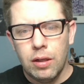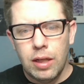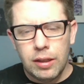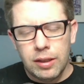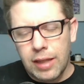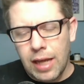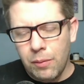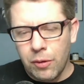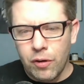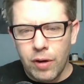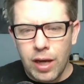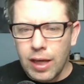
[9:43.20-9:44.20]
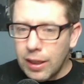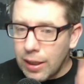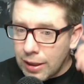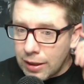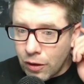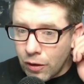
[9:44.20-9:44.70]
Then Stanton McCray,
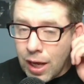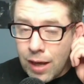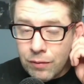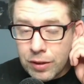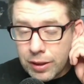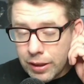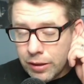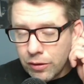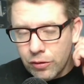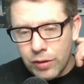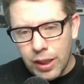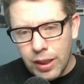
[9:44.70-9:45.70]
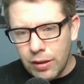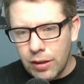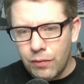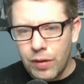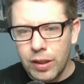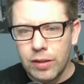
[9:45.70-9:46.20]
he's going to have steals, right?
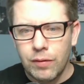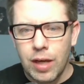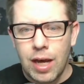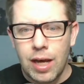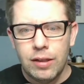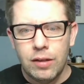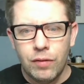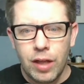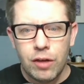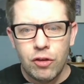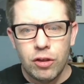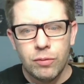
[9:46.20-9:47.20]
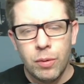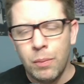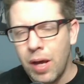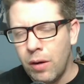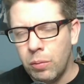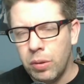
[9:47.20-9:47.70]
Defensive guy, deflections,
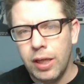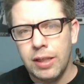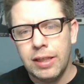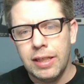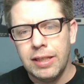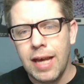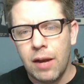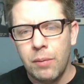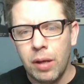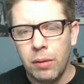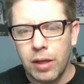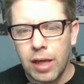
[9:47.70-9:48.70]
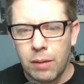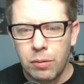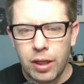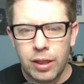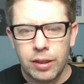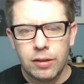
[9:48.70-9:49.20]
momentum plays. He's got to be able to
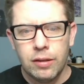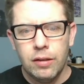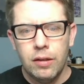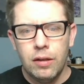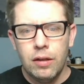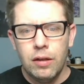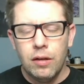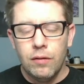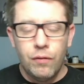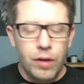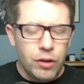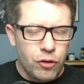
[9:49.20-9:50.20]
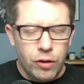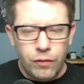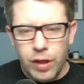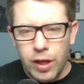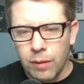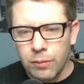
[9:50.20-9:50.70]
capitalize. Fisher, if
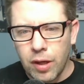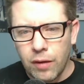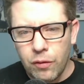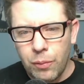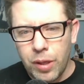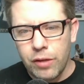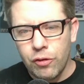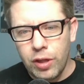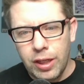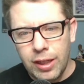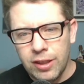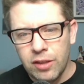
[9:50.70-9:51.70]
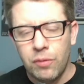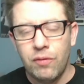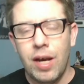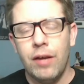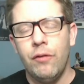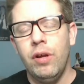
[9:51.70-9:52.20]
he comes off the bench, he needs to
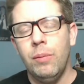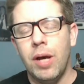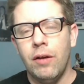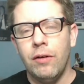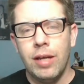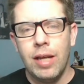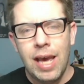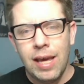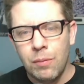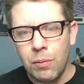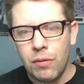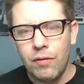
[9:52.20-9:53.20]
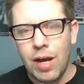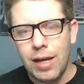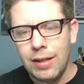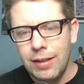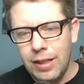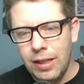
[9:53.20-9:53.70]
provide rebounding and
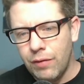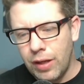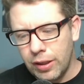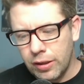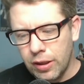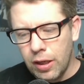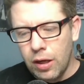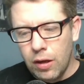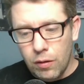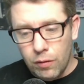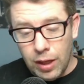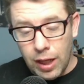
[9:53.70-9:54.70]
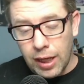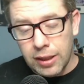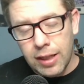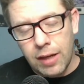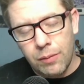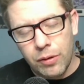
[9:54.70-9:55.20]
provide defense, like I
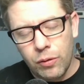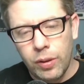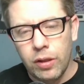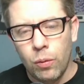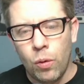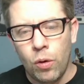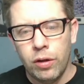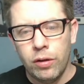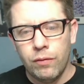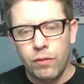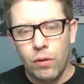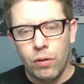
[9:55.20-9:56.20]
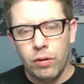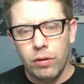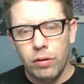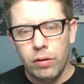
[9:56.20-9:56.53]
said, between the 1 and the 4.